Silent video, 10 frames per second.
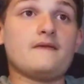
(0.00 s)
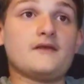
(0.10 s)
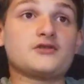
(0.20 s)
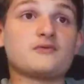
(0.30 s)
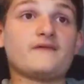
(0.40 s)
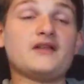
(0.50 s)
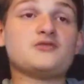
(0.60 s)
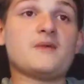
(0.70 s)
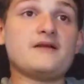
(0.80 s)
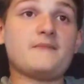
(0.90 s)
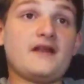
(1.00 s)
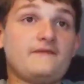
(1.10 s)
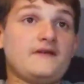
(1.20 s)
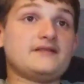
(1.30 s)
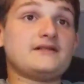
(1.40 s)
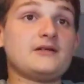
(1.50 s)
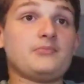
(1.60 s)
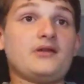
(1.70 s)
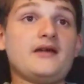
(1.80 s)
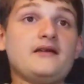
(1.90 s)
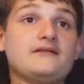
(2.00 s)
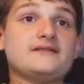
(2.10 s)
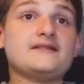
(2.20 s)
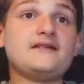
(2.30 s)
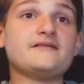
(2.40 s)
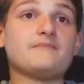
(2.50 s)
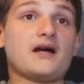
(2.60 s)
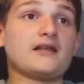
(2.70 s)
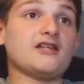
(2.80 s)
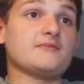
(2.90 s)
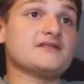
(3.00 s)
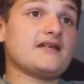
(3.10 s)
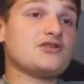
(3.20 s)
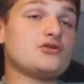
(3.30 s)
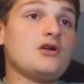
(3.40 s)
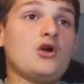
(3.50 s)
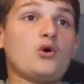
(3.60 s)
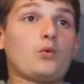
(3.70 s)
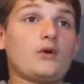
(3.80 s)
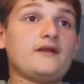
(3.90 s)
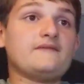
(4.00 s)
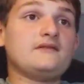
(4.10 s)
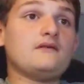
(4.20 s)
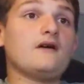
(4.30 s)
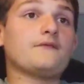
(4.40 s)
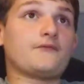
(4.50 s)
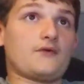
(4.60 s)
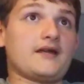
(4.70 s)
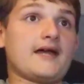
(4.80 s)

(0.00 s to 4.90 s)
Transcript: This revenge might manifest in a plague, disease, bodily possession, or even a freak